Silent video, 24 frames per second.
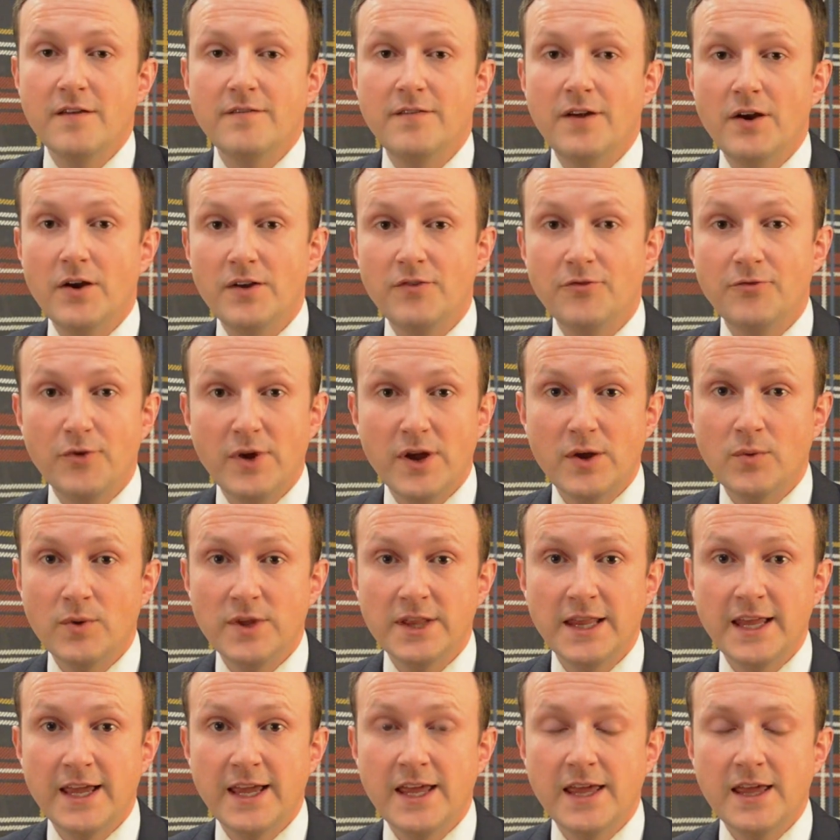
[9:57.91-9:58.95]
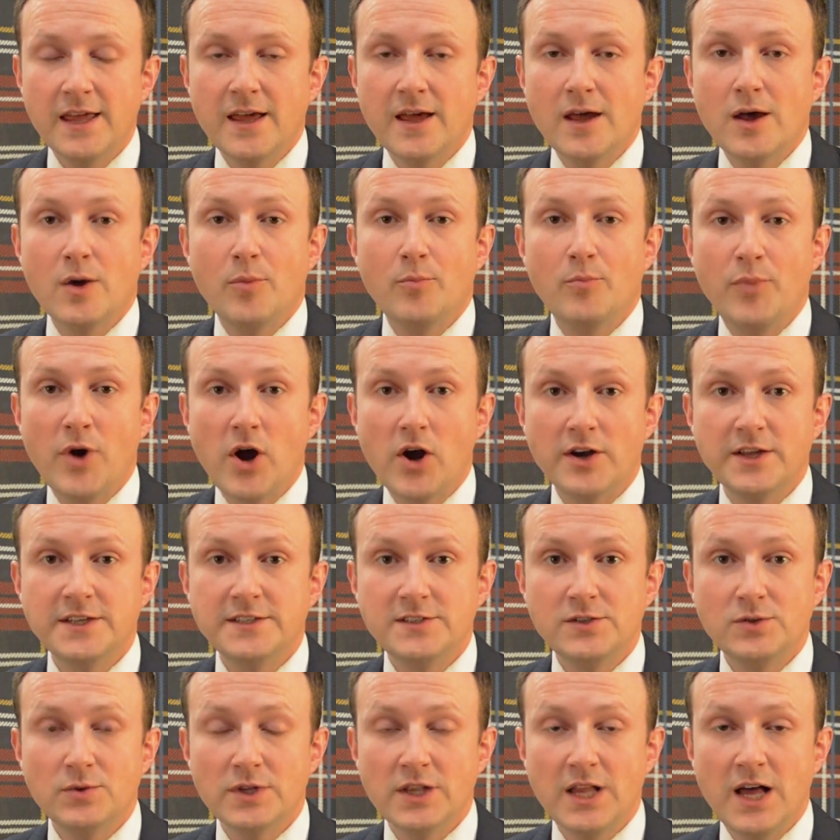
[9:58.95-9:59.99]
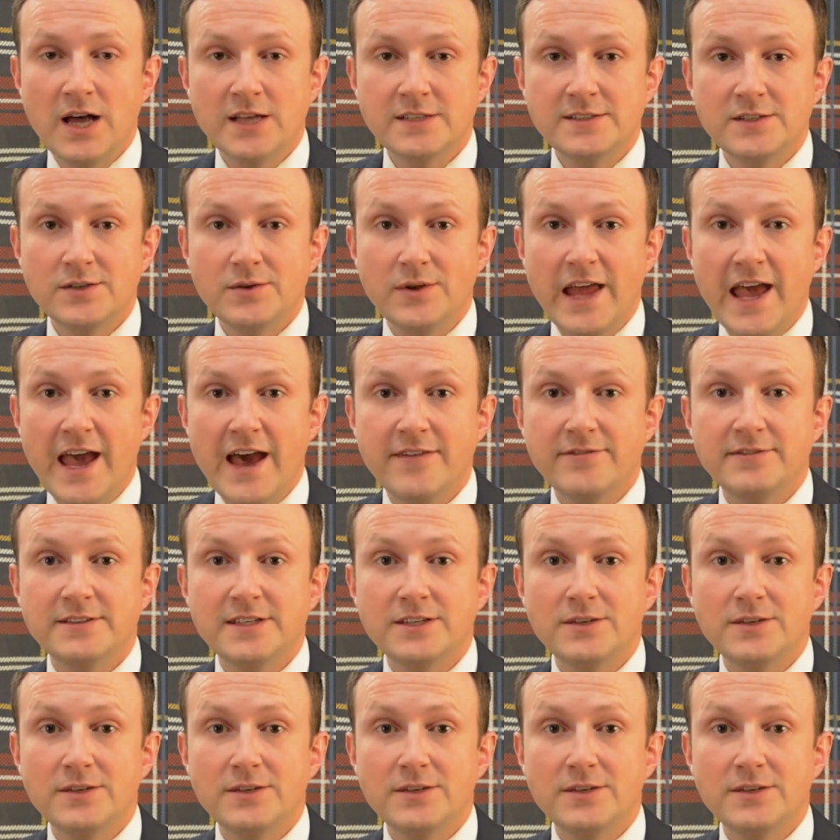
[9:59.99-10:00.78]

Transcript: Very frequently, parties to a lawsuit have